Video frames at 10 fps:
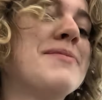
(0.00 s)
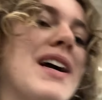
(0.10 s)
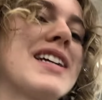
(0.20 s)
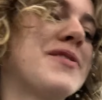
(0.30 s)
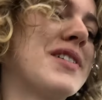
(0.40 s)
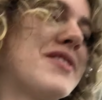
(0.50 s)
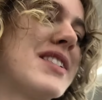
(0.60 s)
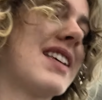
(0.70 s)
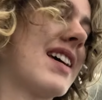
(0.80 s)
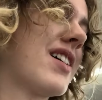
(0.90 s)
back to what I was
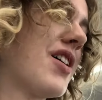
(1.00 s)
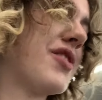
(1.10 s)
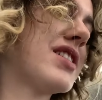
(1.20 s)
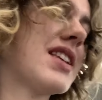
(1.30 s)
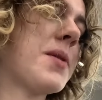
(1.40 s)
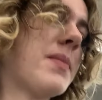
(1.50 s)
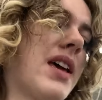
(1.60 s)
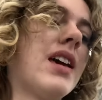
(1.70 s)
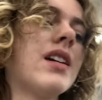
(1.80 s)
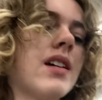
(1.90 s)
saying, colors like
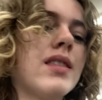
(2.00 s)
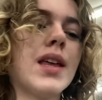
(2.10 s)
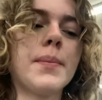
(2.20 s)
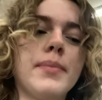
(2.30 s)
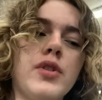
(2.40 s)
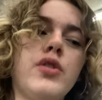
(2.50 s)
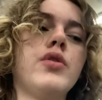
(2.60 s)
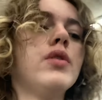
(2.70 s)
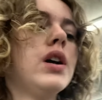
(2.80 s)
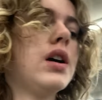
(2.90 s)
pink and like blue,
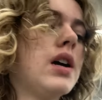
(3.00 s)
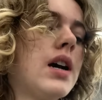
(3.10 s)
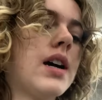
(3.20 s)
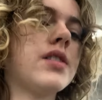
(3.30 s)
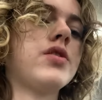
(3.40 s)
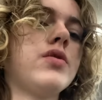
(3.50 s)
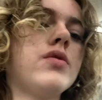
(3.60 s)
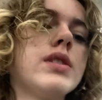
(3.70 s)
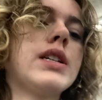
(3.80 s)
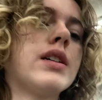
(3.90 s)
I
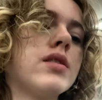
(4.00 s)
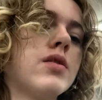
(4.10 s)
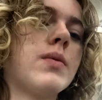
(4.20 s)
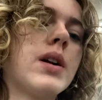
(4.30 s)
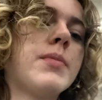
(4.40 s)
do tend to wear